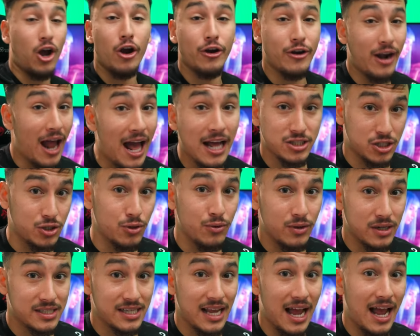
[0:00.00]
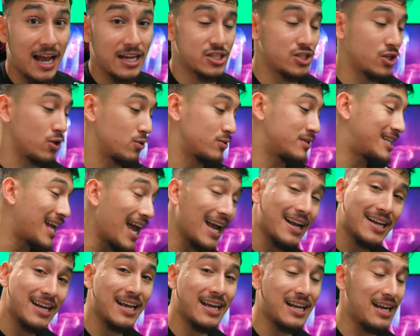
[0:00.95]
are not true to size, so
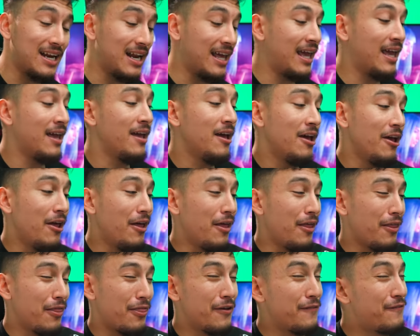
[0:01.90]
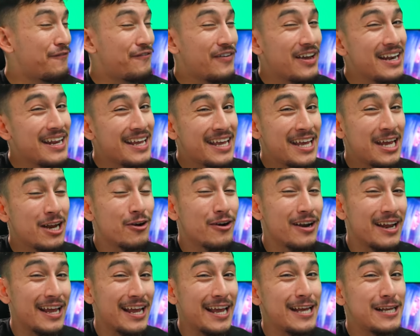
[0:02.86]
technically, the fit here
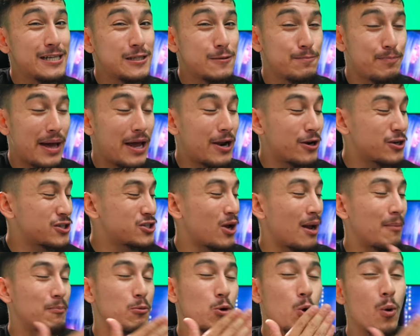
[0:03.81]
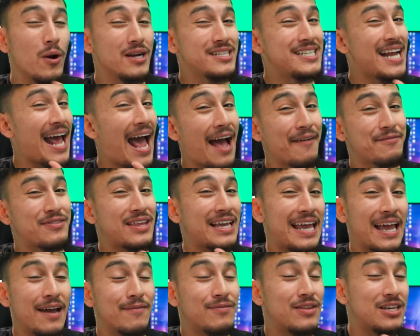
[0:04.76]
is better, so I'm going to have to
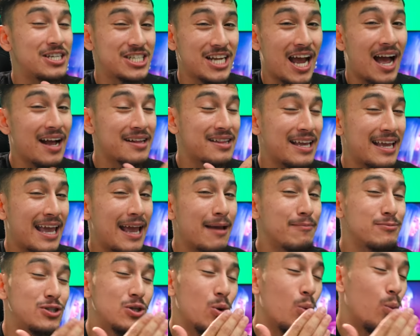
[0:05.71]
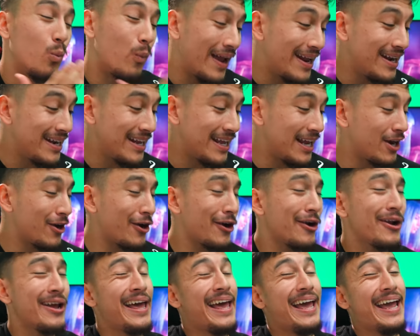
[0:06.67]
give the Shock the Games the win here,
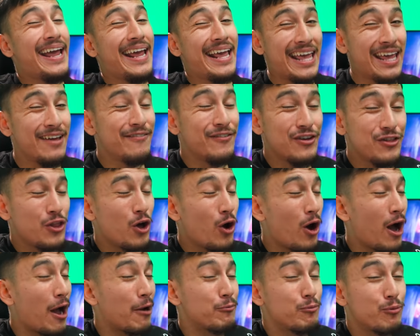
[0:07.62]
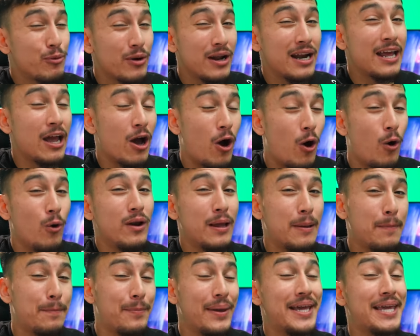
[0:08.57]
even though I'm really only
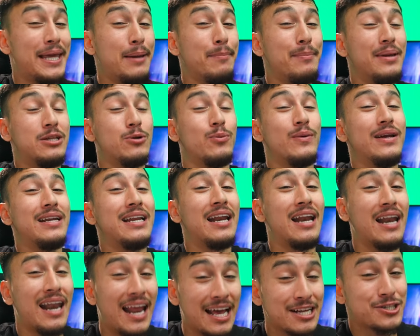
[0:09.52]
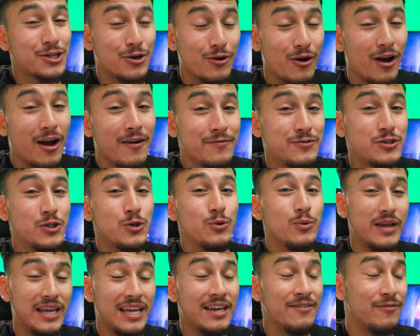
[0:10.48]
picking between the lesser of two
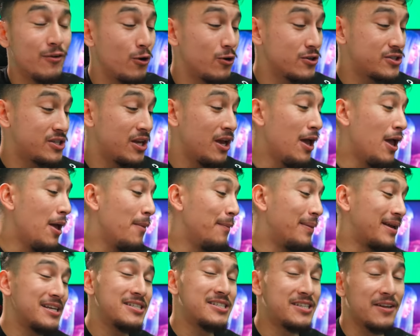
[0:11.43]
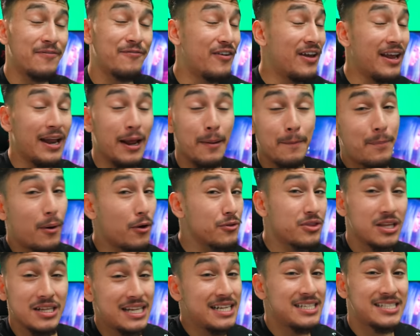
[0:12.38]
evils, because the fit in both
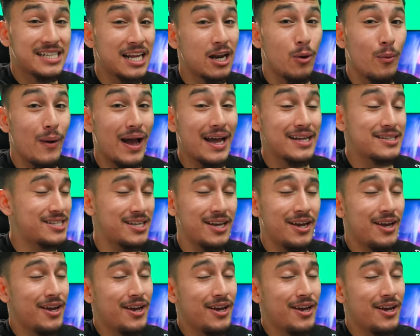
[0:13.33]
of these silhouettes